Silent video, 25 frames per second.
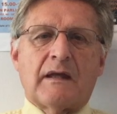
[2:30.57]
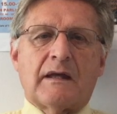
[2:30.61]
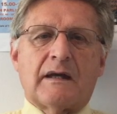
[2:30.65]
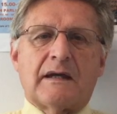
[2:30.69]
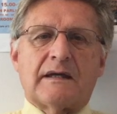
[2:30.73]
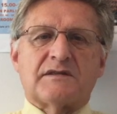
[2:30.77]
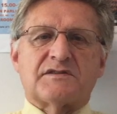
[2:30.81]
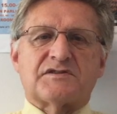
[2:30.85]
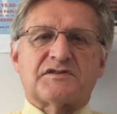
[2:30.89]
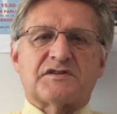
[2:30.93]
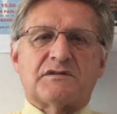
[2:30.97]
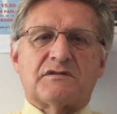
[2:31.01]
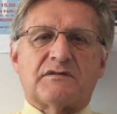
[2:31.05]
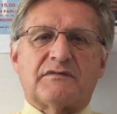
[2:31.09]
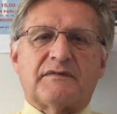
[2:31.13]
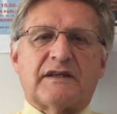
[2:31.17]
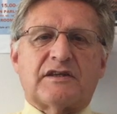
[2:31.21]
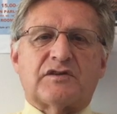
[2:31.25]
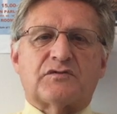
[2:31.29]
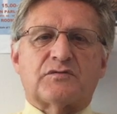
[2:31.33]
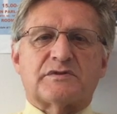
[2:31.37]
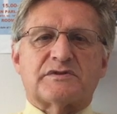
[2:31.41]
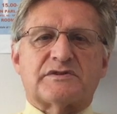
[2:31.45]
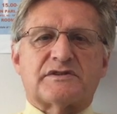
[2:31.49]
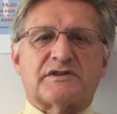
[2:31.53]
And so
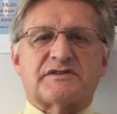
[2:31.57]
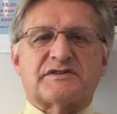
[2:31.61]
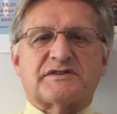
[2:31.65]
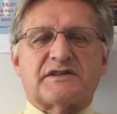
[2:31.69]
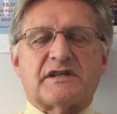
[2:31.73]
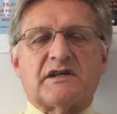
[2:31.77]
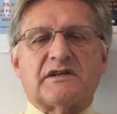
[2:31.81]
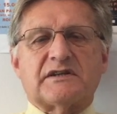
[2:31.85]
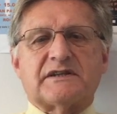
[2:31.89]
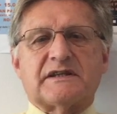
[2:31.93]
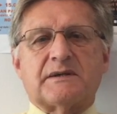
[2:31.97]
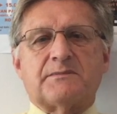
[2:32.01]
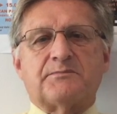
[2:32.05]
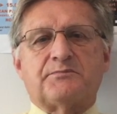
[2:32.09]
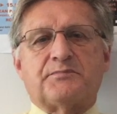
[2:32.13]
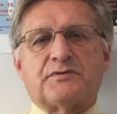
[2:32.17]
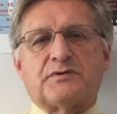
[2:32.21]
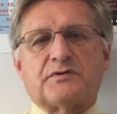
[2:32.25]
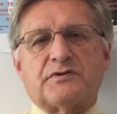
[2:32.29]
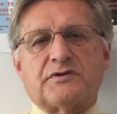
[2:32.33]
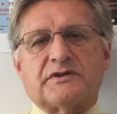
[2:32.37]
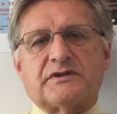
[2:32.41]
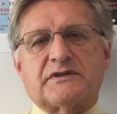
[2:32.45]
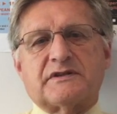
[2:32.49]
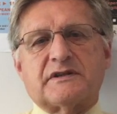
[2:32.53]
that was the starting
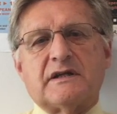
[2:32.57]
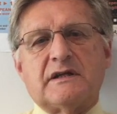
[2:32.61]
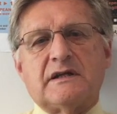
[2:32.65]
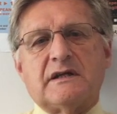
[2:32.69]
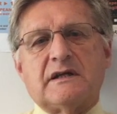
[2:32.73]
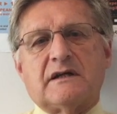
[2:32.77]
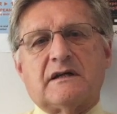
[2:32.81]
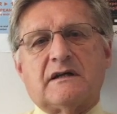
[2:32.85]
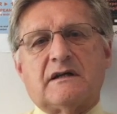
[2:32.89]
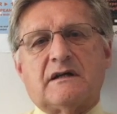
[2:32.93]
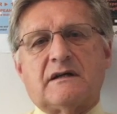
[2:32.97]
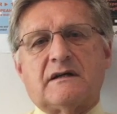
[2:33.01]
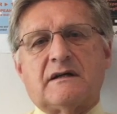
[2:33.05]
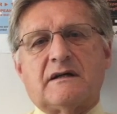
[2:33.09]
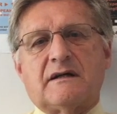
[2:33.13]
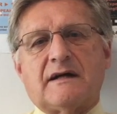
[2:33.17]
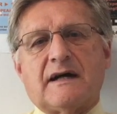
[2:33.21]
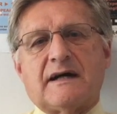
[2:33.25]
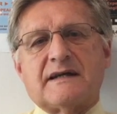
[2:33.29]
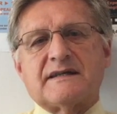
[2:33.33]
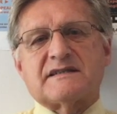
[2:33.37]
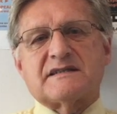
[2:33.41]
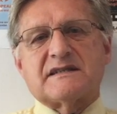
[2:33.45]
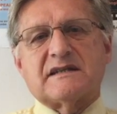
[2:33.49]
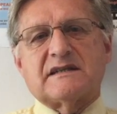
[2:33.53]
point.
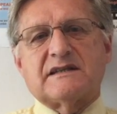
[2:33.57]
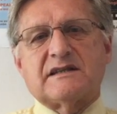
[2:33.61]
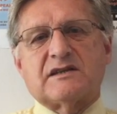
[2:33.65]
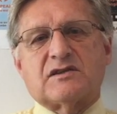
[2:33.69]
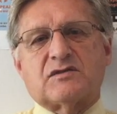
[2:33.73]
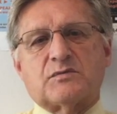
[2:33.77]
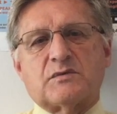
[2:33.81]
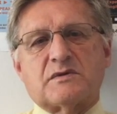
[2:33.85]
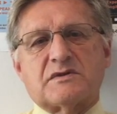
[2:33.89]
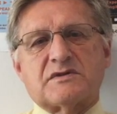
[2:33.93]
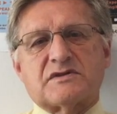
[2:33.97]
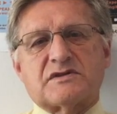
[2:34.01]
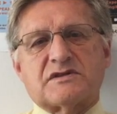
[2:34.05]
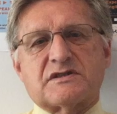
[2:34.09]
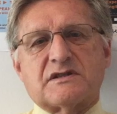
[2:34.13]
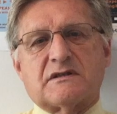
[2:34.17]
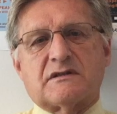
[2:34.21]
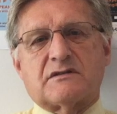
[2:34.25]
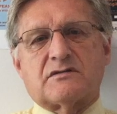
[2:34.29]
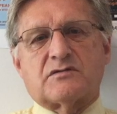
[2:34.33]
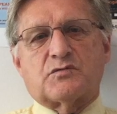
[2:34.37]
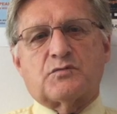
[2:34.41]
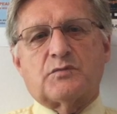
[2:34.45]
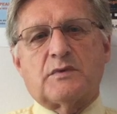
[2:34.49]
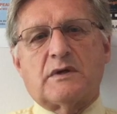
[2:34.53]
I said it was
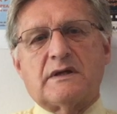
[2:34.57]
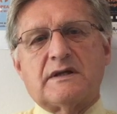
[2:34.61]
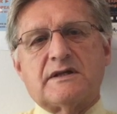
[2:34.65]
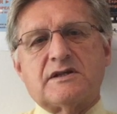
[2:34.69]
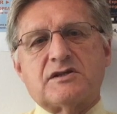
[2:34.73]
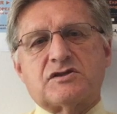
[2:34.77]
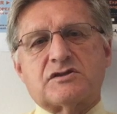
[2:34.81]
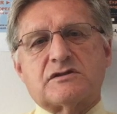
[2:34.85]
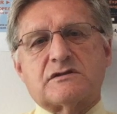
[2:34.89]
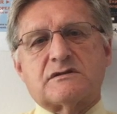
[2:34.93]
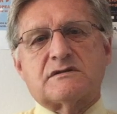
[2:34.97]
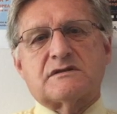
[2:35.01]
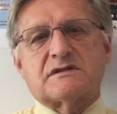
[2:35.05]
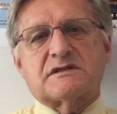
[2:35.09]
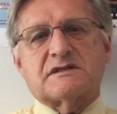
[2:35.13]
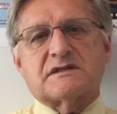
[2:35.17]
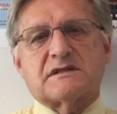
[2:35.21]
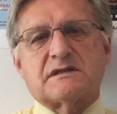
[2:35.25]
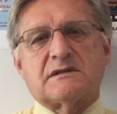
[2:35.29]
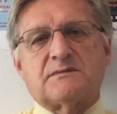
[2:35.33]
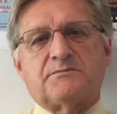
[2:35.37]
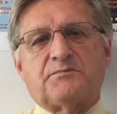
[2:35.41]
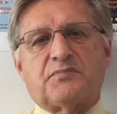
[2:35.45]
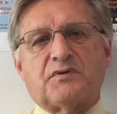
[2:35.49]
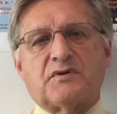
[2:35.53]
a religious
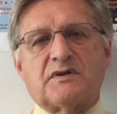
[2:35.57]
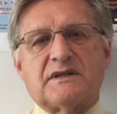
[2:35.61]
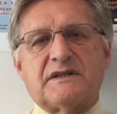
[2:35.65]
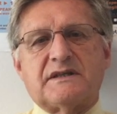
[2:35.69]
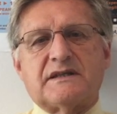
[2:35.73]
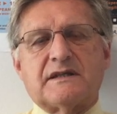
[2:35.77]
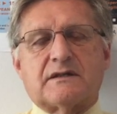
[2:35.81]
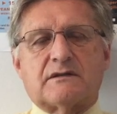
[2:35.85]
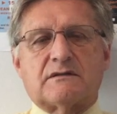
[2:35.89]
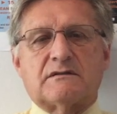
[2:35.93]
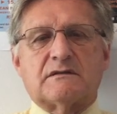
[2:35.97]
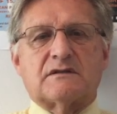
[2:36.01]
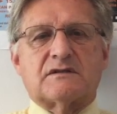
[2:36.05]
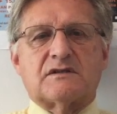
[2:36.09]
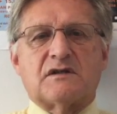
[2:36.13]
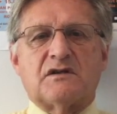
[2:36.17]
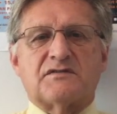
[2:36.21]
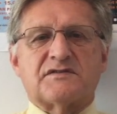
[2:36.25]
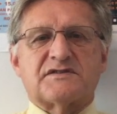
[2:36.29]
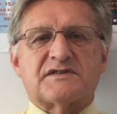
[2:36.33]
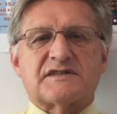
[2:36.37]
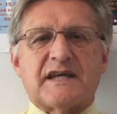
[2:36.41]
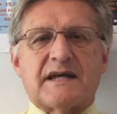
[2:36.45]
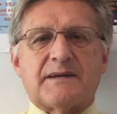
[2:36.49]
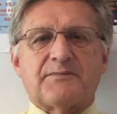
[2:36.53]
political
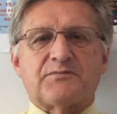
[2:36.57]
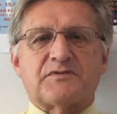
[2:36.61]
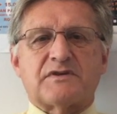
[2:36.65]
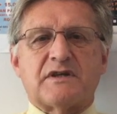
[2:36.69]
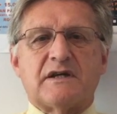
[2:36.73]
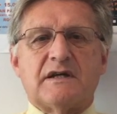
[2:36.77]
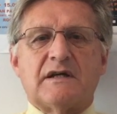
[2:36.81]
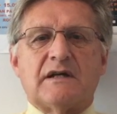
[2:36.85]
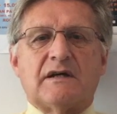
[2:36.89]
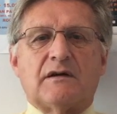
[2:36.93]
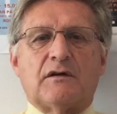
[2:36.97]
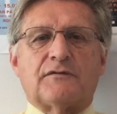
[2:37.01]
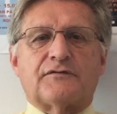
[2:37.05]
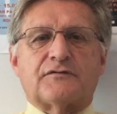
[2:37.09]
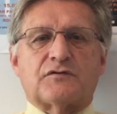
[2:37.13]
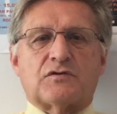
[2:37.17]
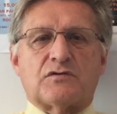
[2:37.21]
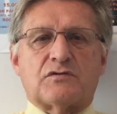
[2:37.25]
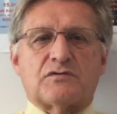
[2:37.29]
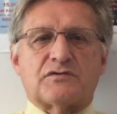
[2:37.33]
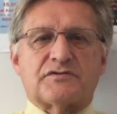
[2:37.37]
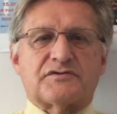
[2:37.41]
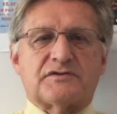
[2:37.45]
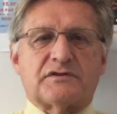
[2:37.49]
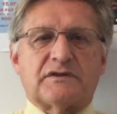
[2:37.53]
concept. Of
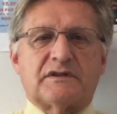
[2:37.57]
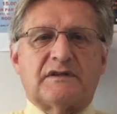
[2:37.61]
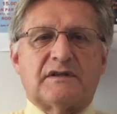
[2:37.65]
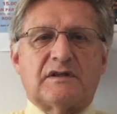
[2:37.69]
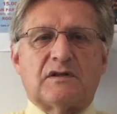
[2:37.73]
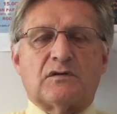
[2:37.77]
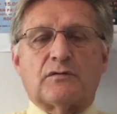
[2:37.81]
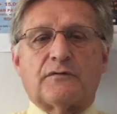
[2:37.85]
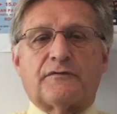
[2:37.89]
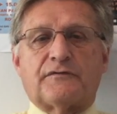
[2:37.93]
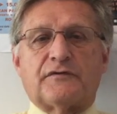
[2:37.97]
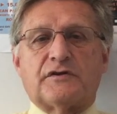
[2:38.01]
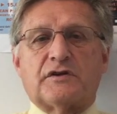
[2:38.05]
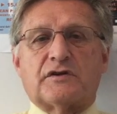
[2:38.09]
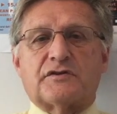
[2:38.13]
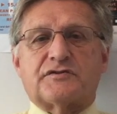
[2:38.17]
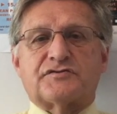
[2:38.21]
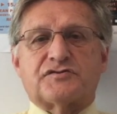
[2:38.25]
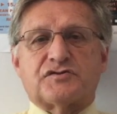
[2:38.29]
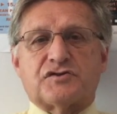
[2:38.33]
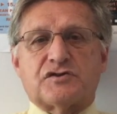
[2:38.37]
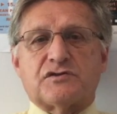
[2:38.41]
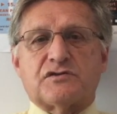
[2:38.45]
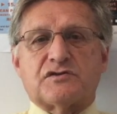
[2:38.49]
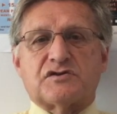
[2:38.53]
course, the Orthodox
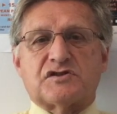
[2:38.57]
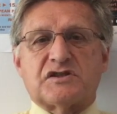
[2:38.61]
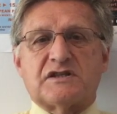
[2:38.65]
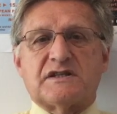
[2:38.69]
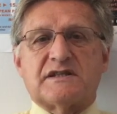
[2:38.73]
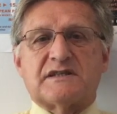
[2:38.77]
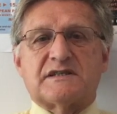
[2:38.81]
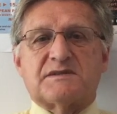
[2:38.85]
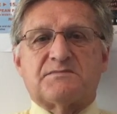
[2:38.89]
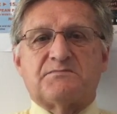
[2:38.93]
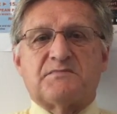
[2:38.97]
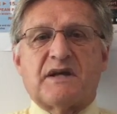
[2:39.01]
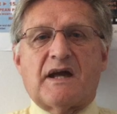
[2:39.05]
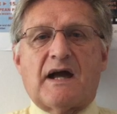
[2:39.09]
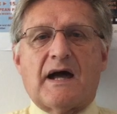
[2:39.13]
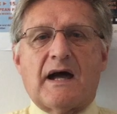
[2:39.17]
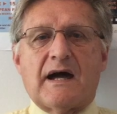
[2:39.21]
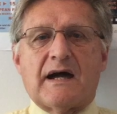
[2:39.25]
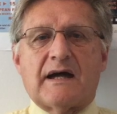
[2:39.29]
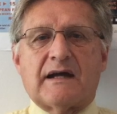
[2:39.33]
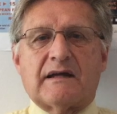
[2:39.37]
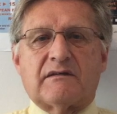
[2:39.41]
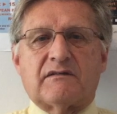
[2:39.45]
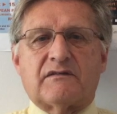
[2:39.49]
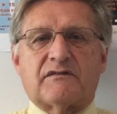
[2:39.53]
Church is
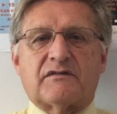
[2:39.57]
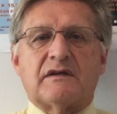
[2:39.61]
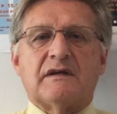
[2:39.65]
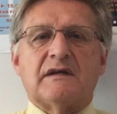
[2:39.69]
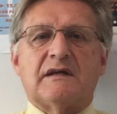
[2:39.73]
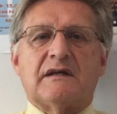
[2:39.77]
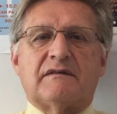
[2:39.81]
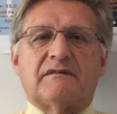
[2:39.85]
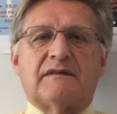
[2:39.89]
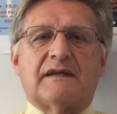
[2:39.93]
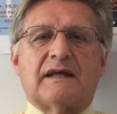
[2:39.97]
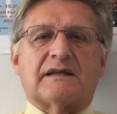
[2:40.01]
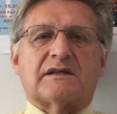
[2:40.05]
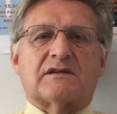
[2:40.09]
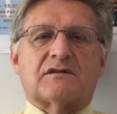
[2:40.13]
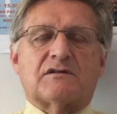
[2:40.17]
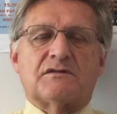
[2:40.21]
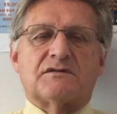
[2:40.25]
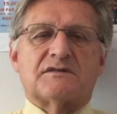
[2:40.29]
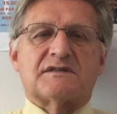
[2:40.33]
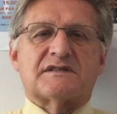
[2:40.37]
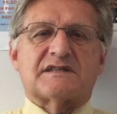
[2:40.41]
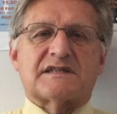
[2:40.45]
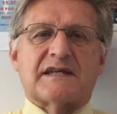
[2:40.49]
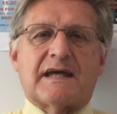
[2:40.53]
behind that
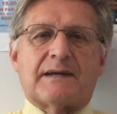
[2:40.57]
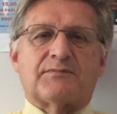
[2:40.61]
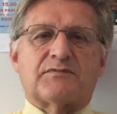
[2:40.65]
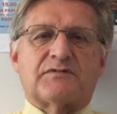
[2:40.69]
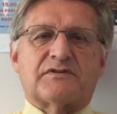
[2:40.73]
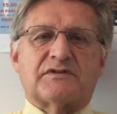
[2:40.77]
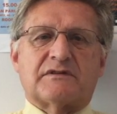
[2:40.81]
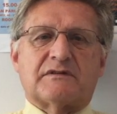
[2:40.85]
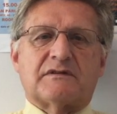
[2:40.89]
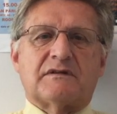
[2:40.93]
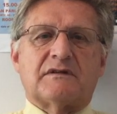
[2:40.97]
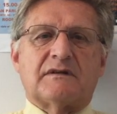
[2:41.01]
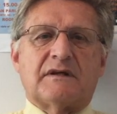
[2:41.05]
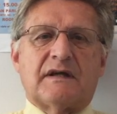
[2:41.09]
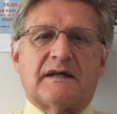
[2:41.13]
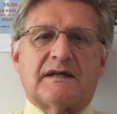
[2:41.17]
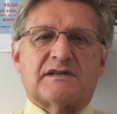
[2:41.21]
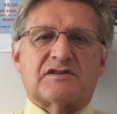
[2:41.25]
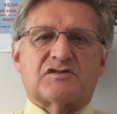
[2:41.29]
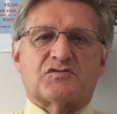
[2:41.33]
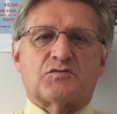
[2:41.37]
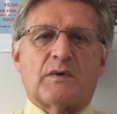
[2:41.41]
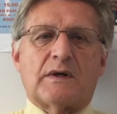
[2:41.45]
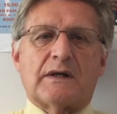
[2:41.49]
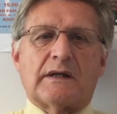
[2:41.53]
concept
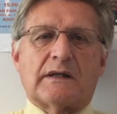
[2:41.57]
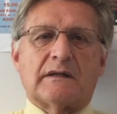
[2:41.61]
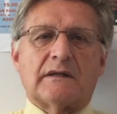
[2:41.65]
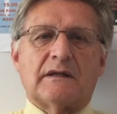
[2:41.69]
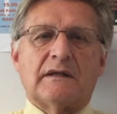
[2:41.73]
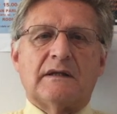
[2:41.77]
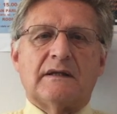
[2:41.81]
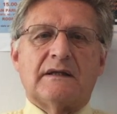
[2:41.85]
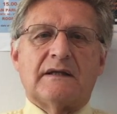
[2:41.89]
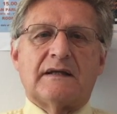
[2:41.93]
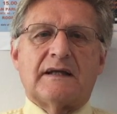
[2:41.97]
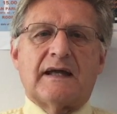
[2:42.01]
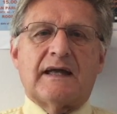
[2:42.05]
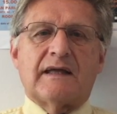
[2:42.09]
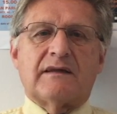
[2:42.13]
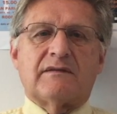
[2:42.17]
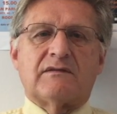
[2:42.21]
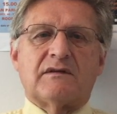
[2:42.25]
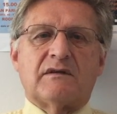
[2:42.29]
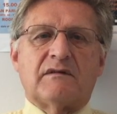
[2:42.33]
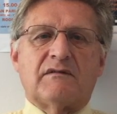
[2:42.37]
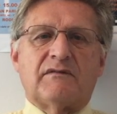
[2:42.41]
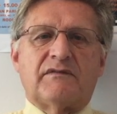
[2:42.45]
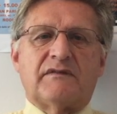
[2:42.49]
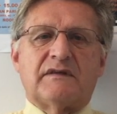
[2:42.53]
as well.
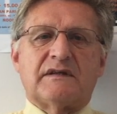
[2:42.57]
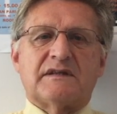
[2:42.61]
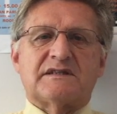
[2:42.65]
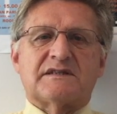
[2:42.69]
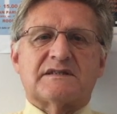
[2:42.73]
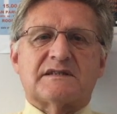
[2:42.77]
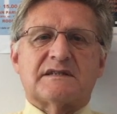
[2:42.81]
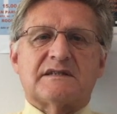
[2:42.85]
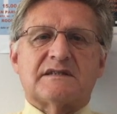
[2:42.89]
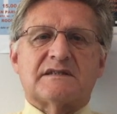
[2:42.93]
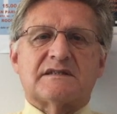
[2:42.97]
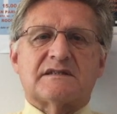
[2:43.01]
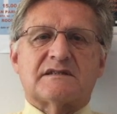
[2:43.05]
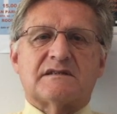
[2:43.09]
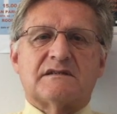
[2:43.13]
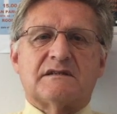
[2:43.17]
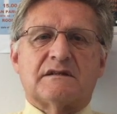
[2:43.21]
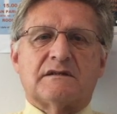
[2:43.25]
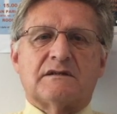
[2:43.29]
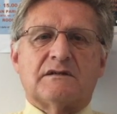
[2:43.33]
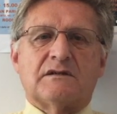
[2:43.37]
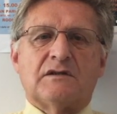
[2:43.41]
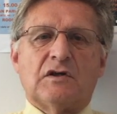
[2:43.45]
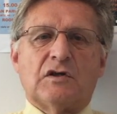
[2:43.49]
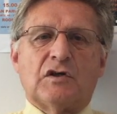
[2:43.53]
And this is
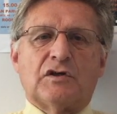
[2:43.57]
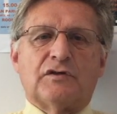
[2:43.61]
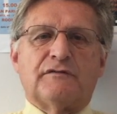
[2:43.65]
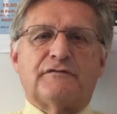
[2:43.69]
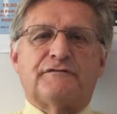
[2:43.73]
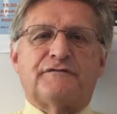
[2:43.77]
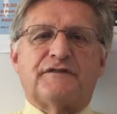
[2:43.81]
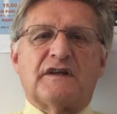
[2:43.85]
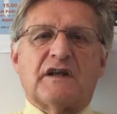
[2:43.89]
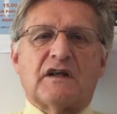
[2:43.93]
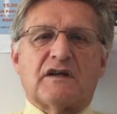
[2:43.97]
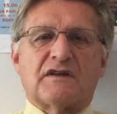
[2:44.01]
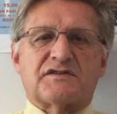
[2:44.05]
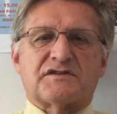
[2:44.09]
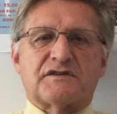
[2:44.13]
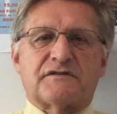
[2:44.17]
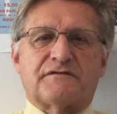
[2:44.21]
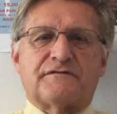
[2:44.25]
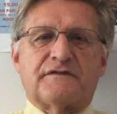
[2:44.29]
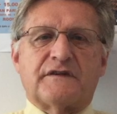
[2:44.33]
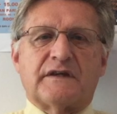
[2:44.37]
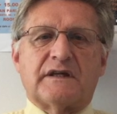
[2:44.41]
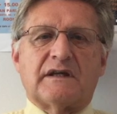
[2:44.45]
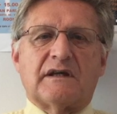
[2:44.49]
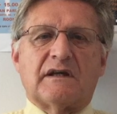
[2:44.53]
the
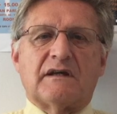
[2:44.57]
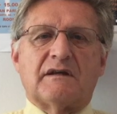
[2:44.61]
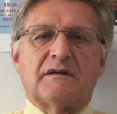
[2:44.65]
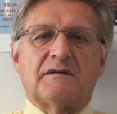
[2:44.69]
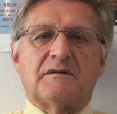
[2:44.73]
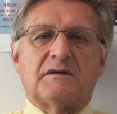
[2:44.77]
philosophy